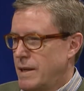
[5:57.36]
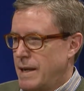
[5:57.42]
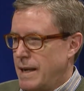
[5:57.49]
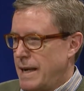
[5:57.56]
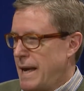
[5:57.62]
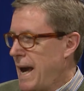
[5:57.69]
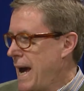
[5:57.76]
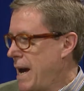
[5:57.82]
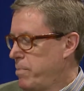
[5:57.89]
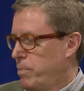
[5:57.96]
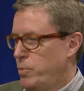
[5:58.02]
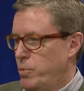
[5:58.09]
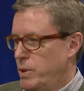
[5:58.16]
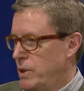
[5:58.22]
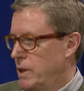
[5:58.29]
gap,
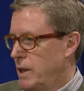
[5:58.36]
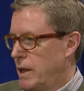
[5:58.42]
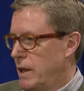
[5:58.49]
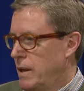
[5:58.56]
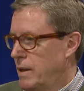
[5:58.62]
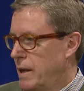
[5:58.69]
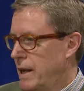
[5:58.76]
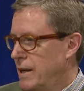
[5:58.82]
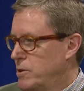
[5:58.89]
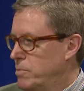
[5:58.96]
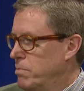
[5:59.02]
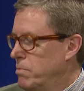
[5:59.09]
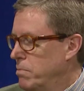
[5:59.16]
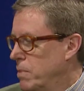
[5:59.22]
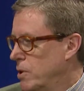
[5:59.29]
really, that has
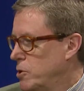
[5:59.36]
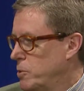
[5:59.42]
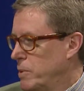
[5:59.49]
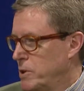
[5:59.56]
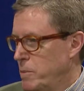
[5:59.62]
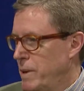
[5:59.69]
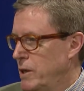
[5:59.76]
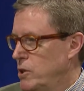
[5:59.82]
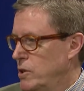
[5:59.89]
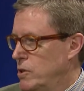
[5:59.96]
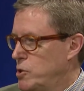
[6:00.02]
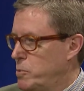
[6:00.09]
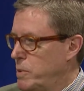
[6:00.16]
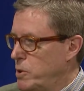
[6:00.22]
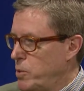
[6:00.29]
multiple
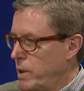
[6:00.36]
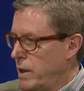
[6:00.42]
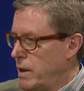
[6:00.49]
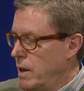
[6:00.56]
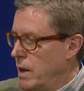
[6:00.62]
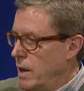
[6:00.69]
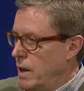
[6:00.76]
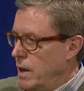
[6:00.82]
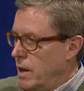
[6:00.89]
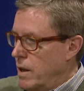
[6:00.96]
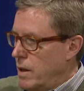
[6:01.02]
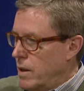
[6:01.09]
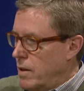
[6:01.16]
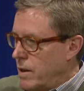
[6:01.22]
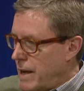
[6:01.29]
dimensions between
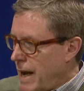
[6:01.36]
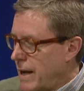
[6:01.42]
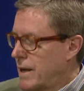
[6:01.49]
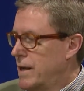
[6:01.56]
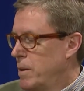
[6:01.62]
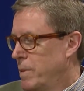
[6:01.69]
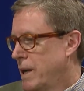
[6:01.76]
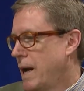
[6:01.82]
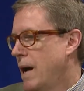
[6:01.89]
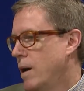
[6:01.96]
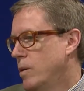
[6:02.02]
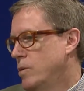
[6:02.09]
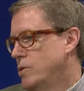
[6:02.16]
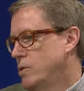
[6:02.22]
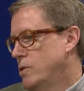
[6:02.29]
the academic
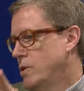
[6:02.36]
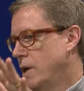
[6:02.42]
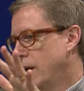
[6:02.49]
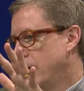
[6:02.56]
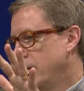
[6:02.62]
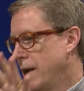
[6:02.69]
house and the